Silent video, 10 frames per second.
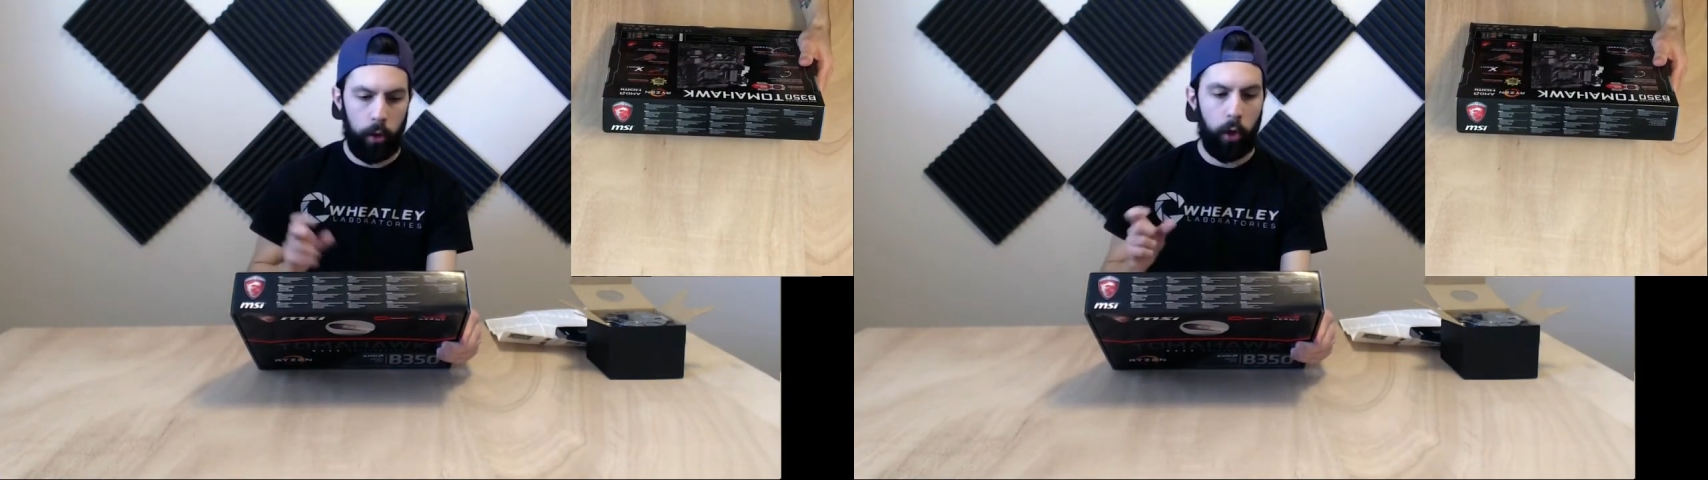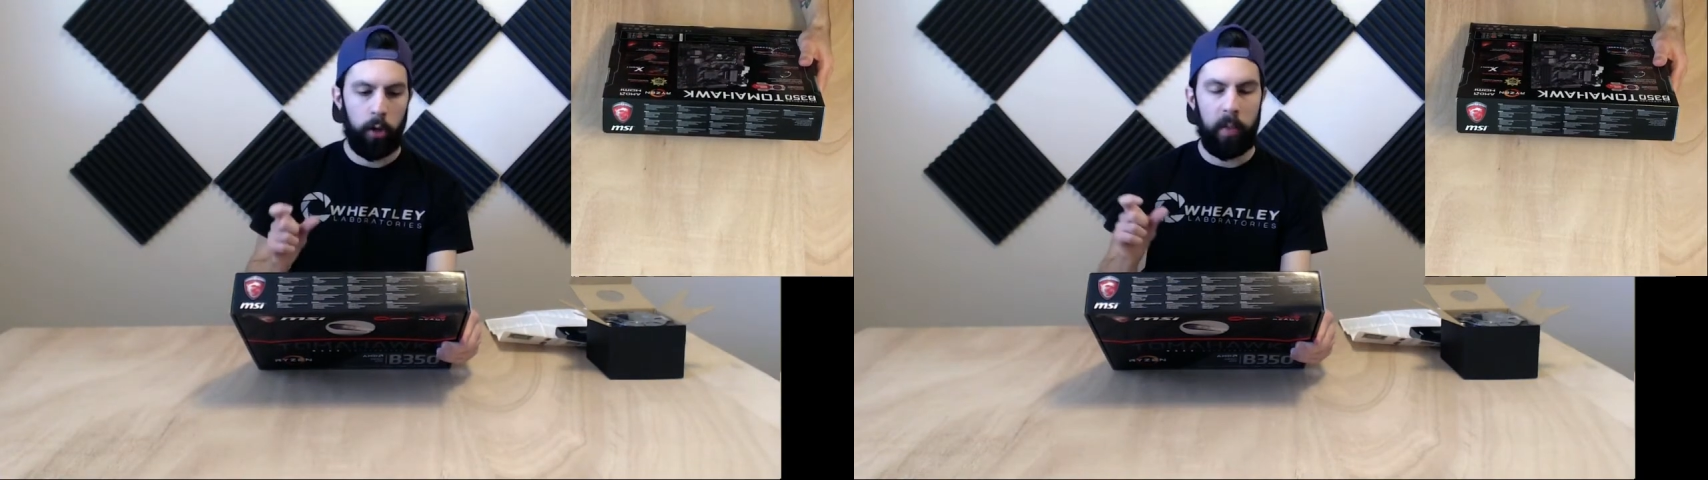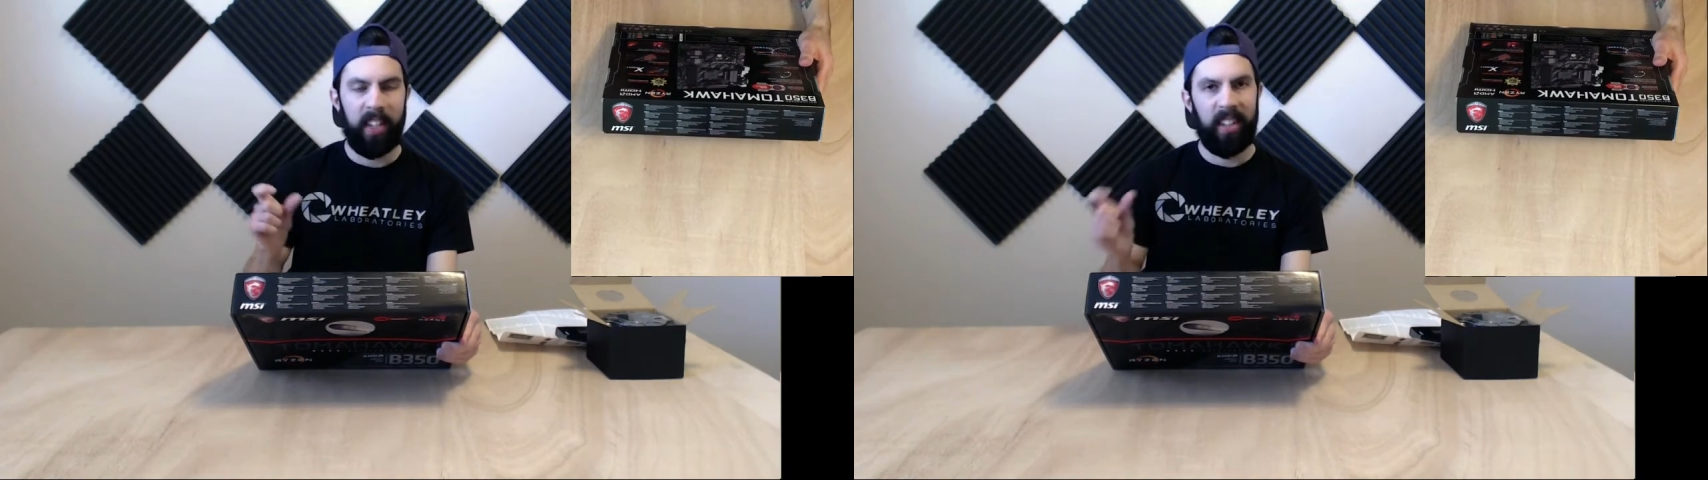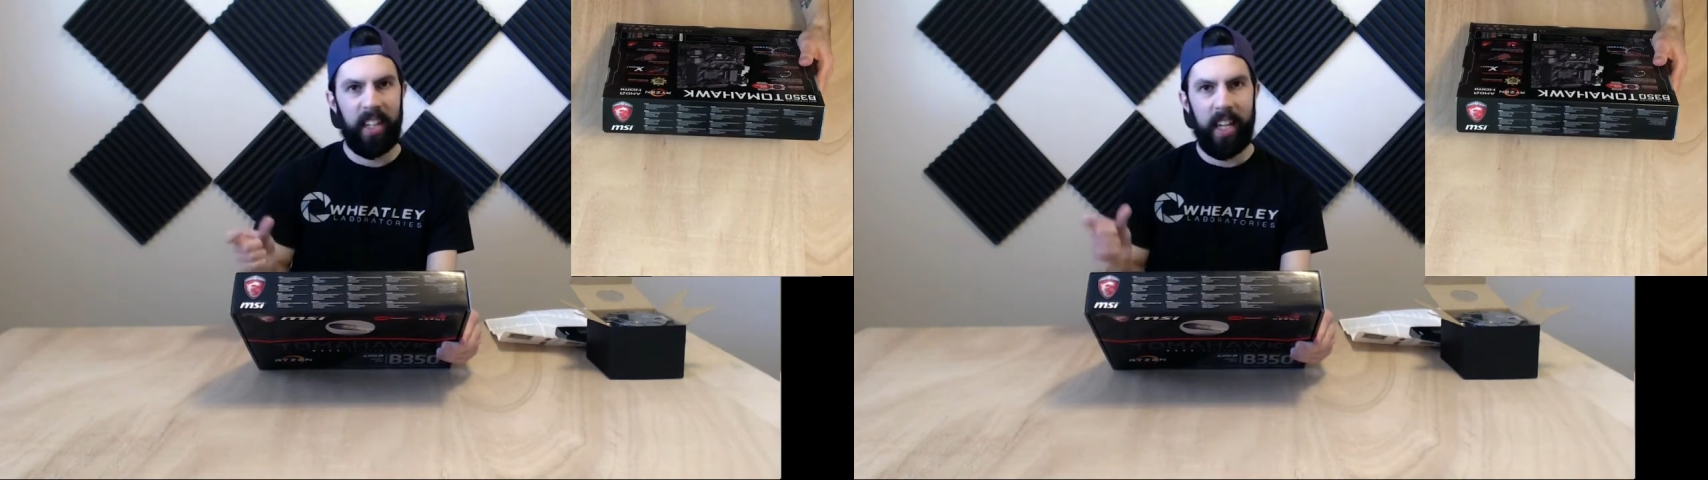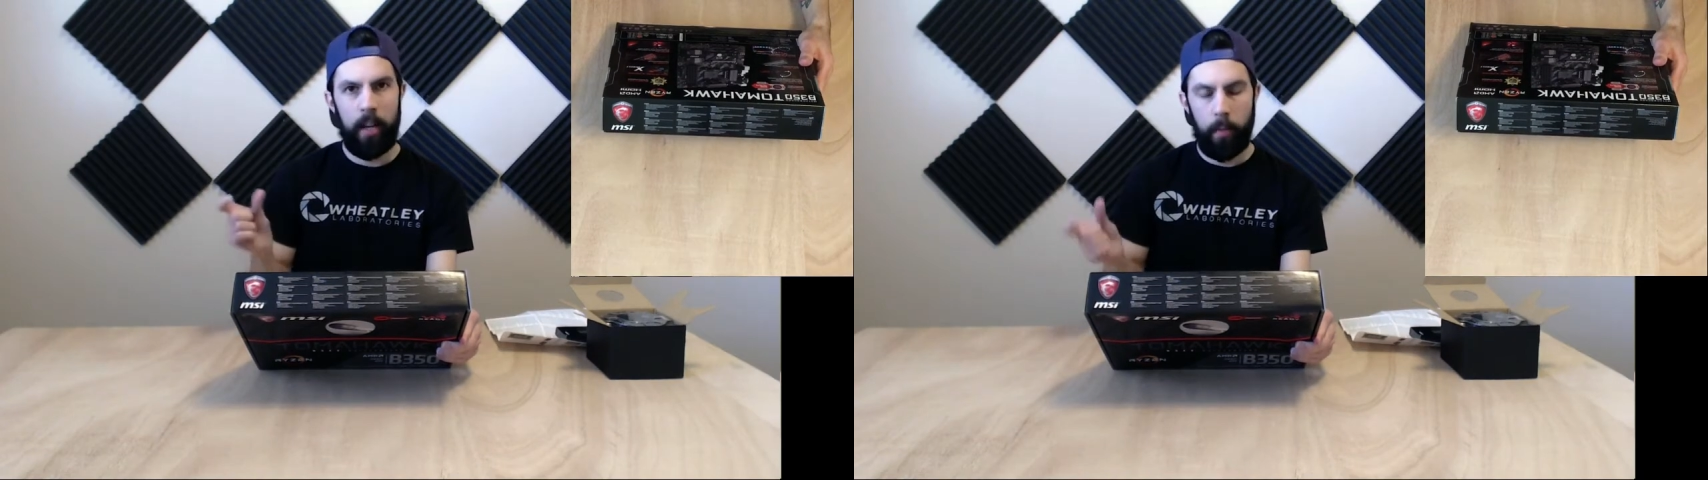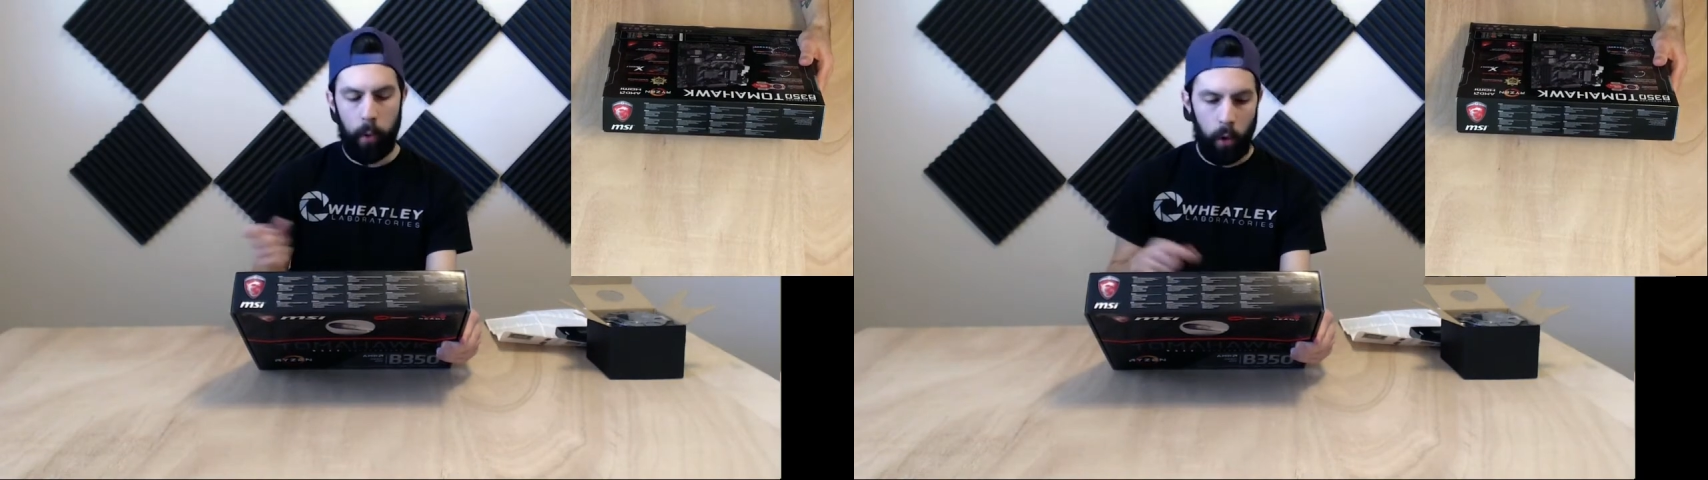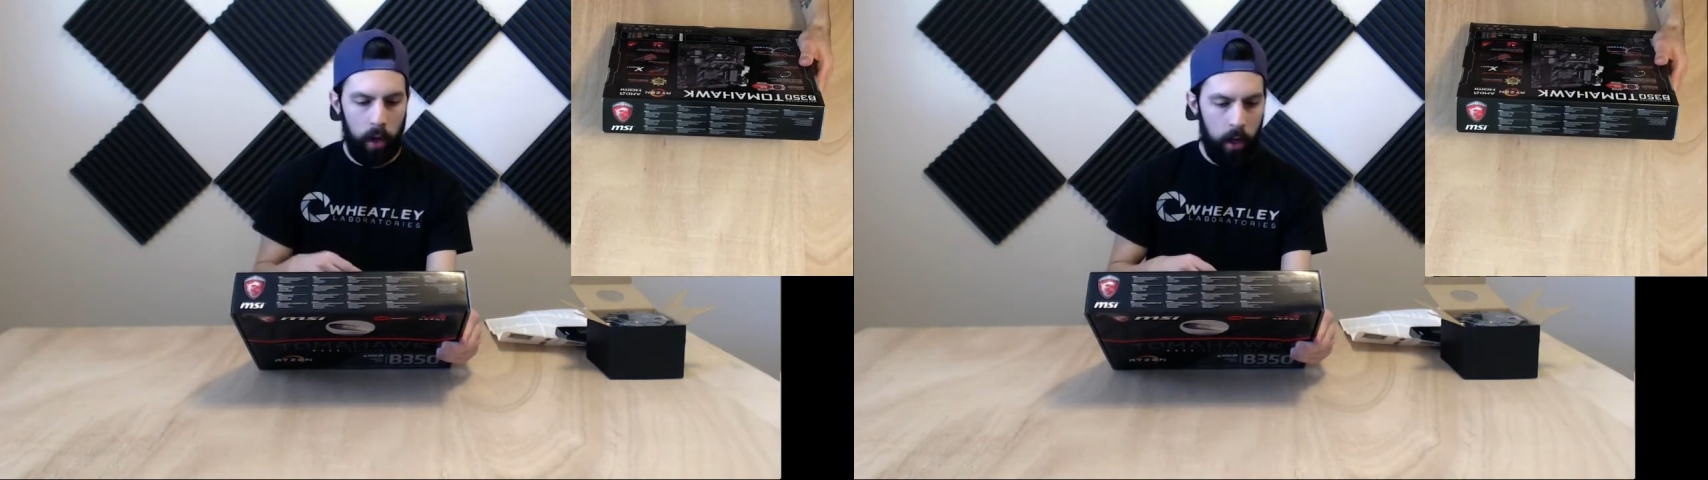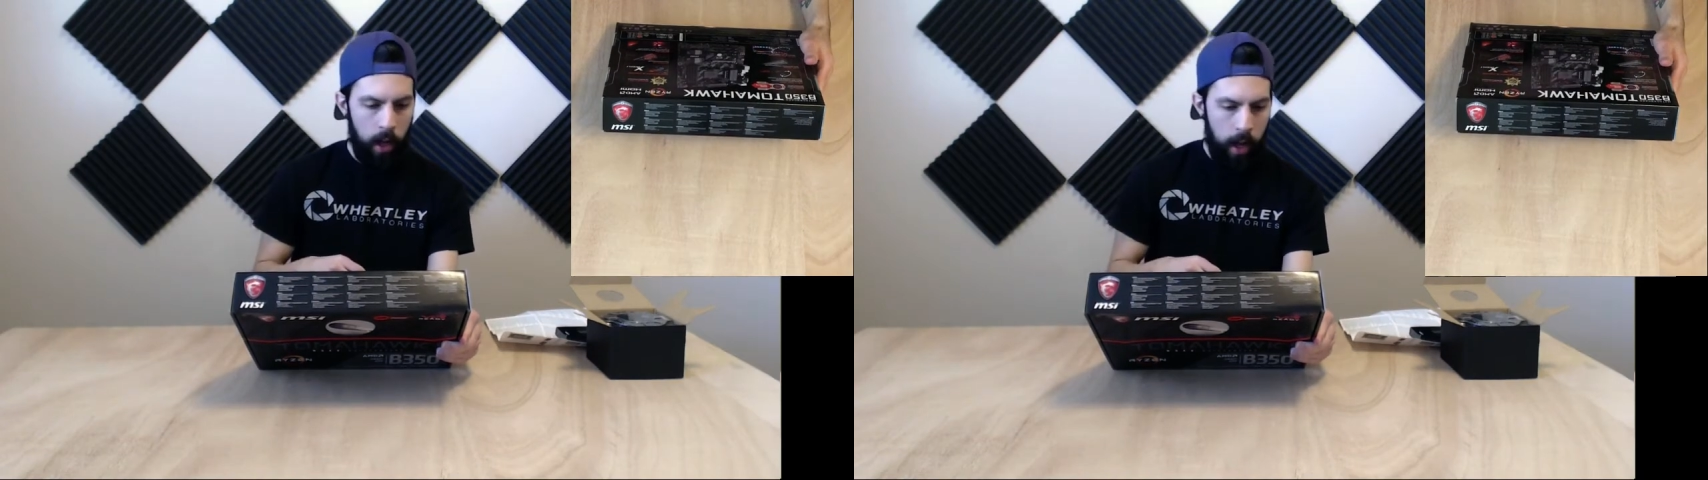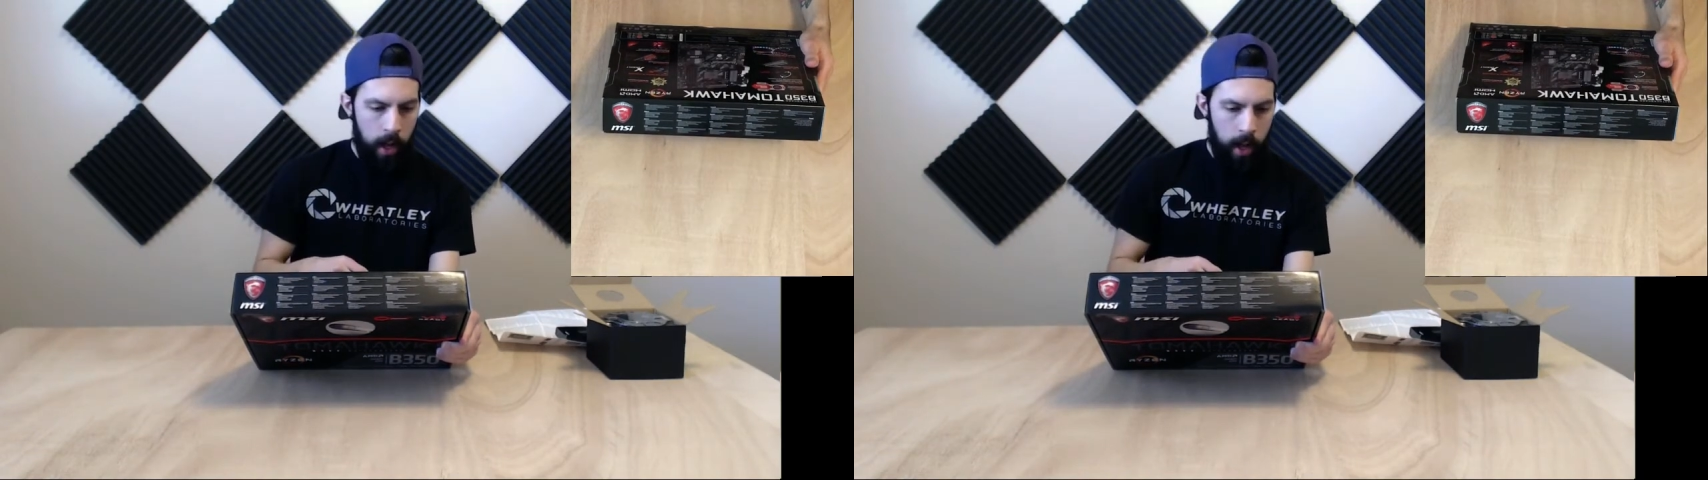USB-C port.